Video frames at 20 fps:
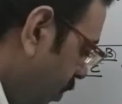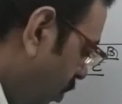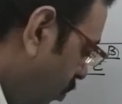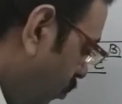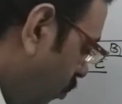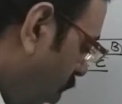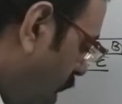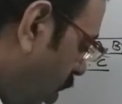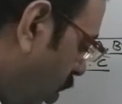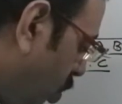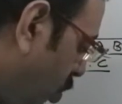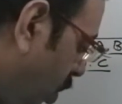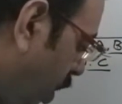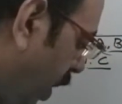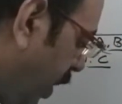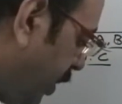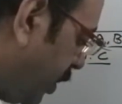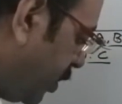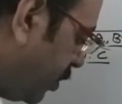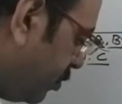What to
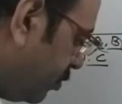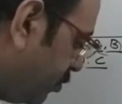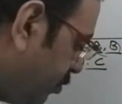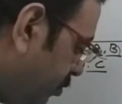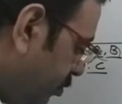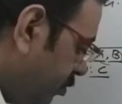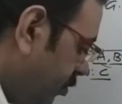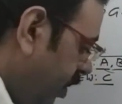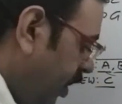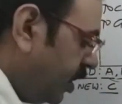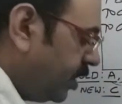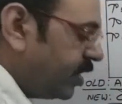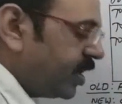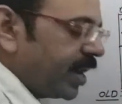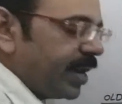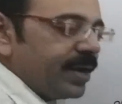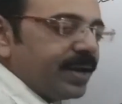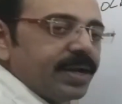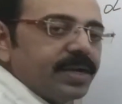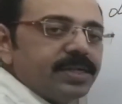write in
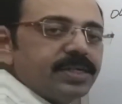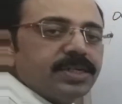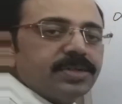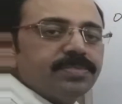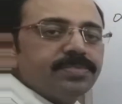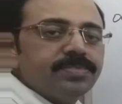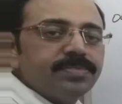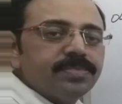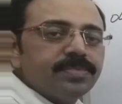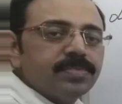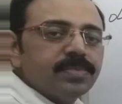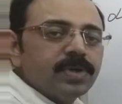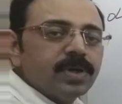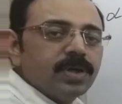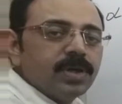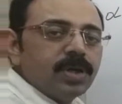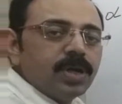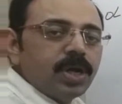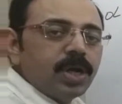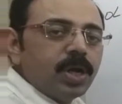credit?
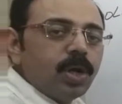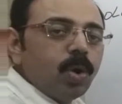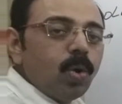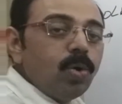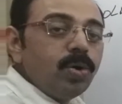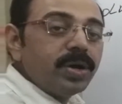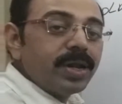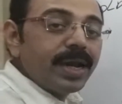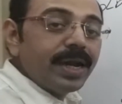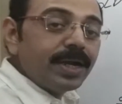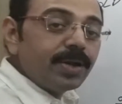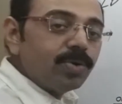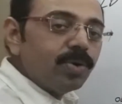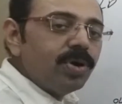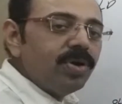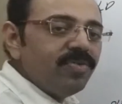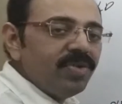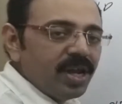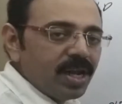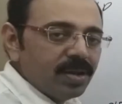Don't write
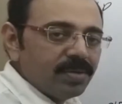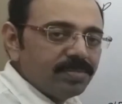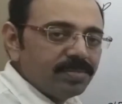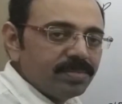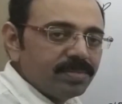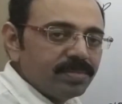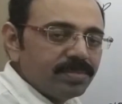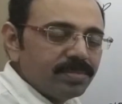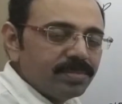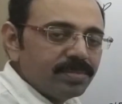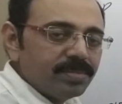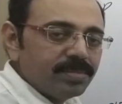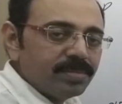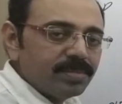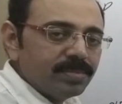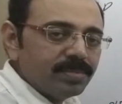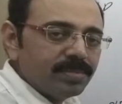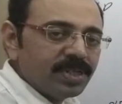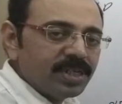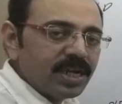goodwill.
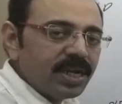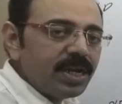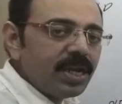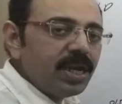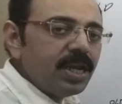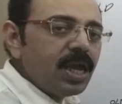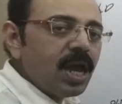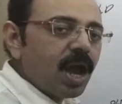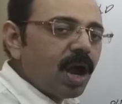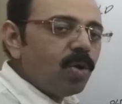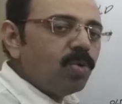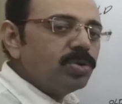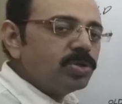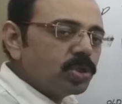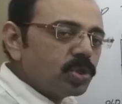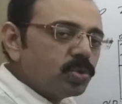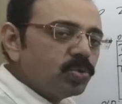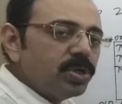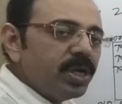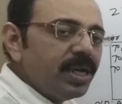Generally, how
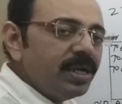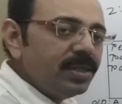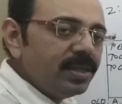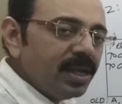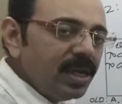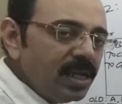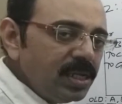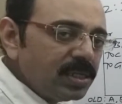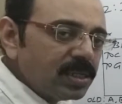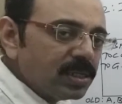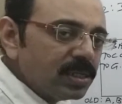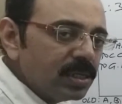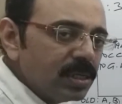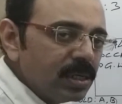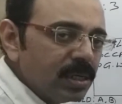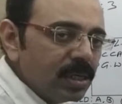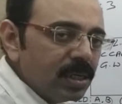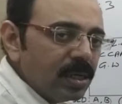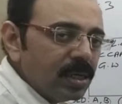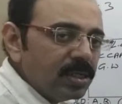student thinks,
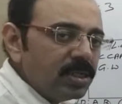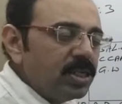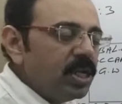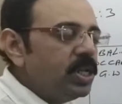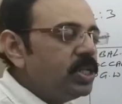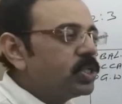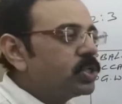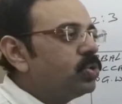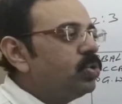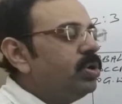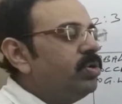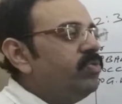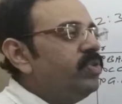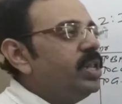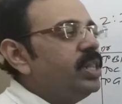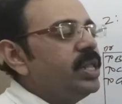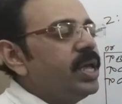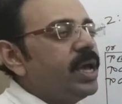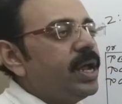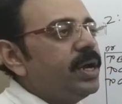since
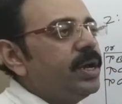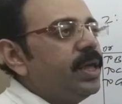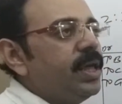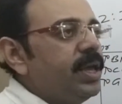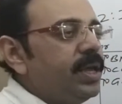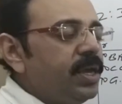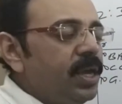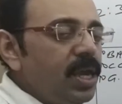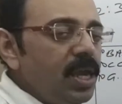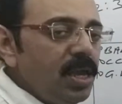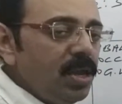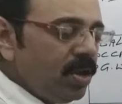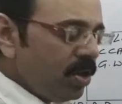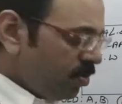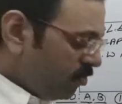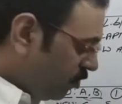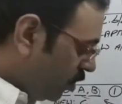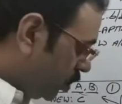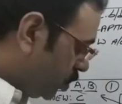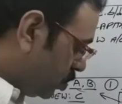goodwill they are
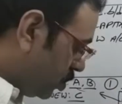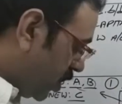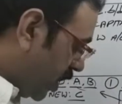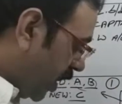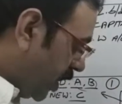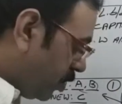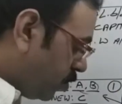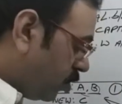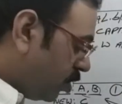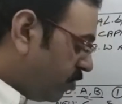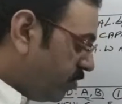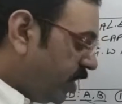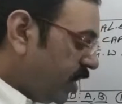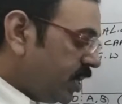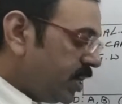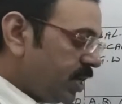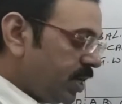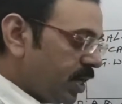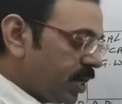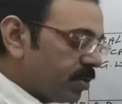taking, we should write
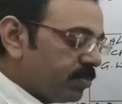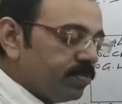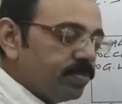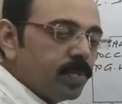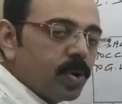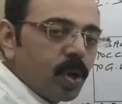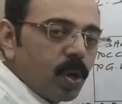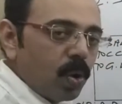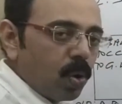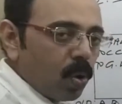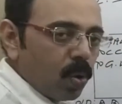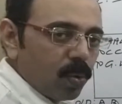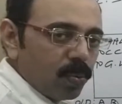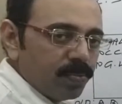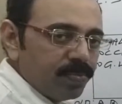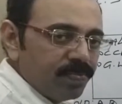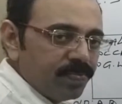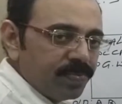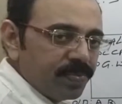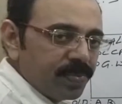goodwill here.
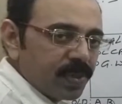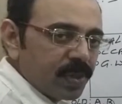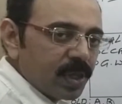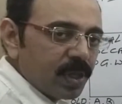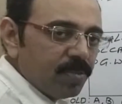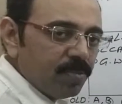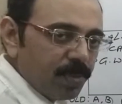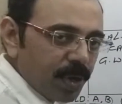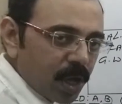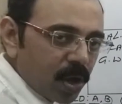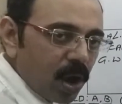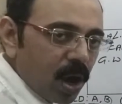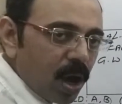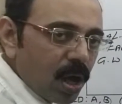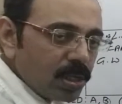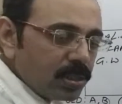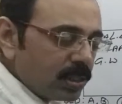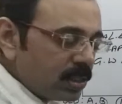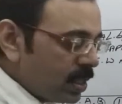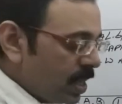No,
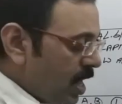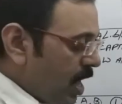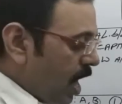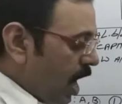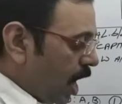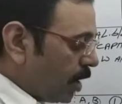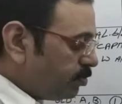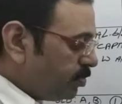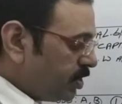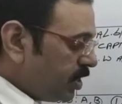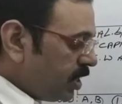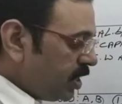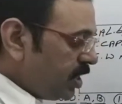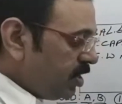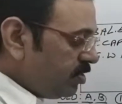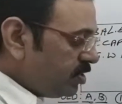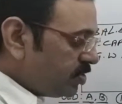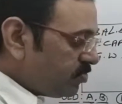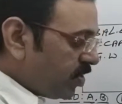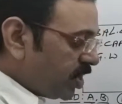because observe
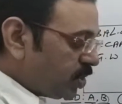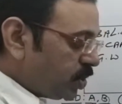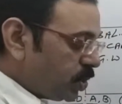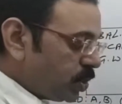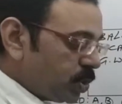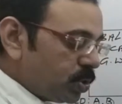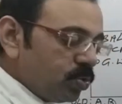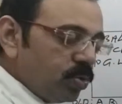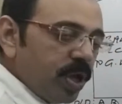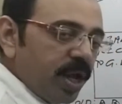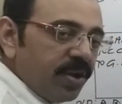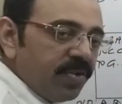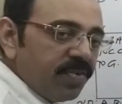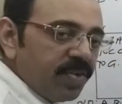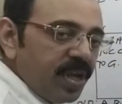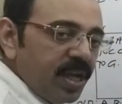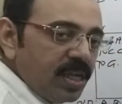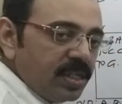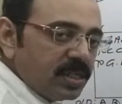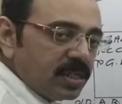these first two
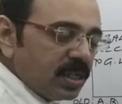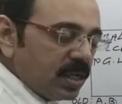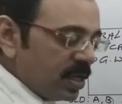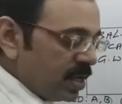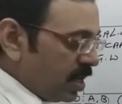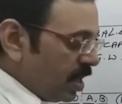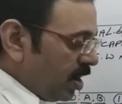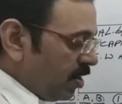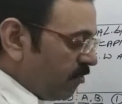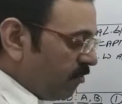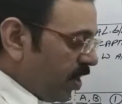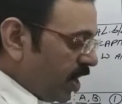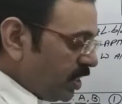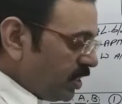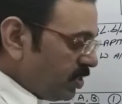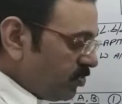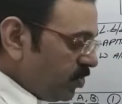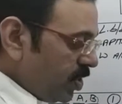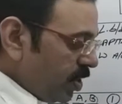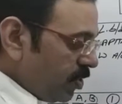entries.
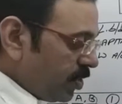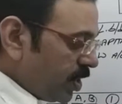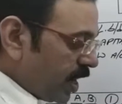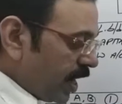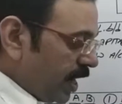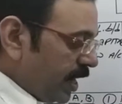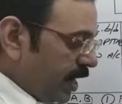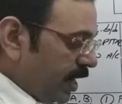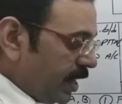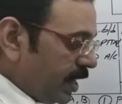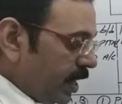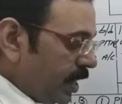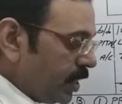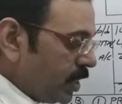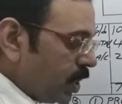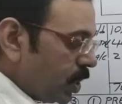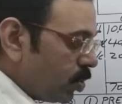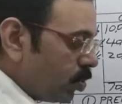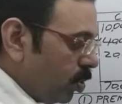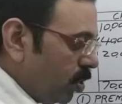Once we have credited
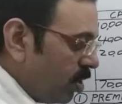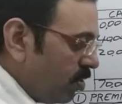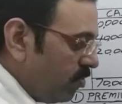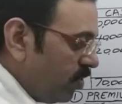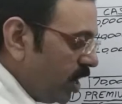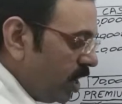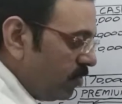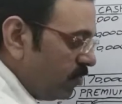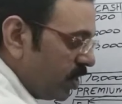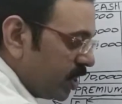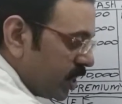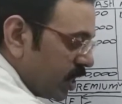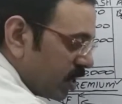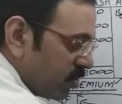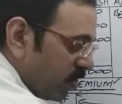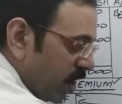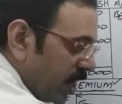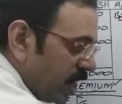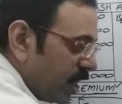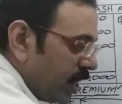the goodwill with
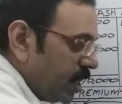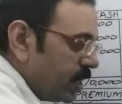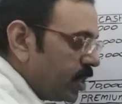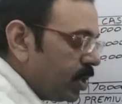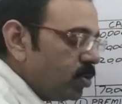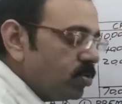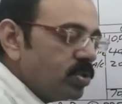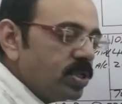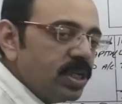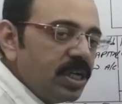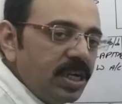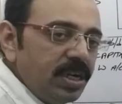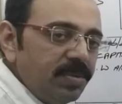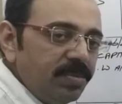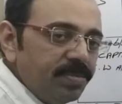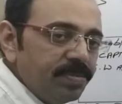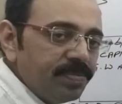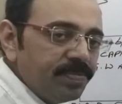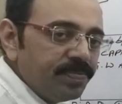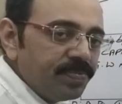
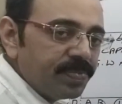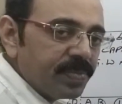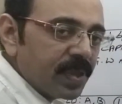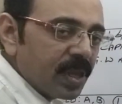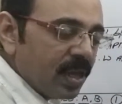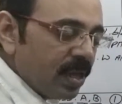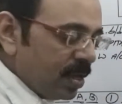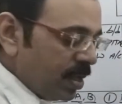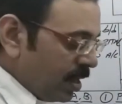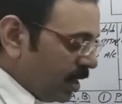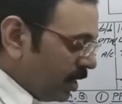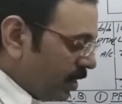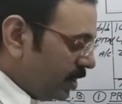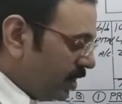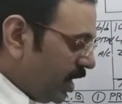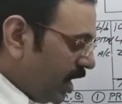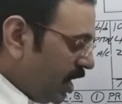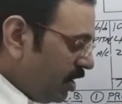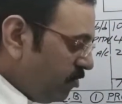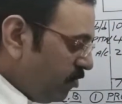20,000,
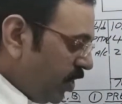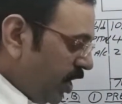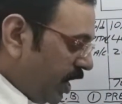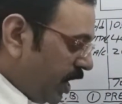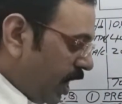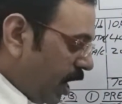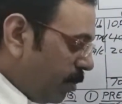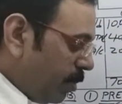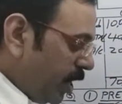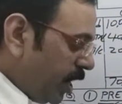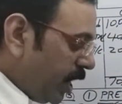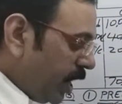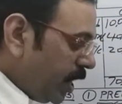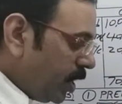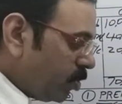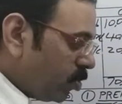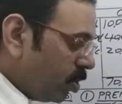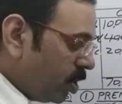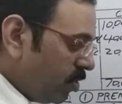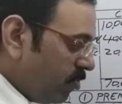then we
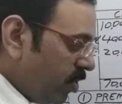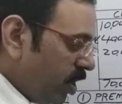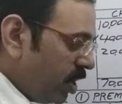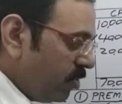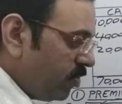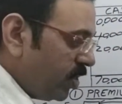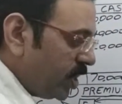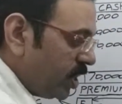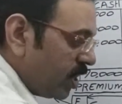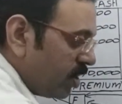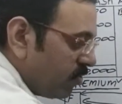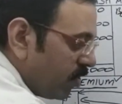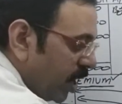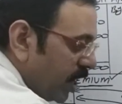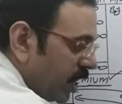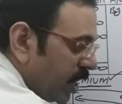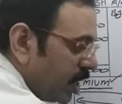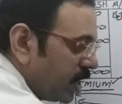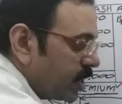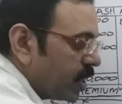debited goodwill with
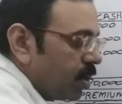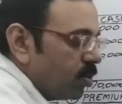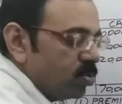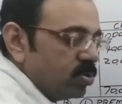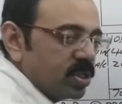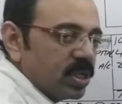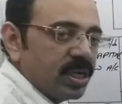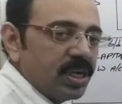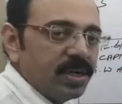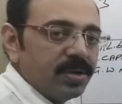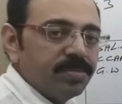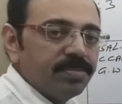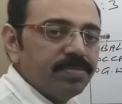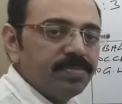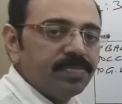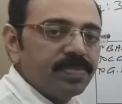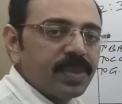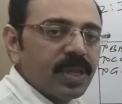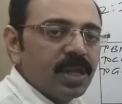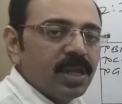
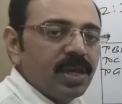20,000.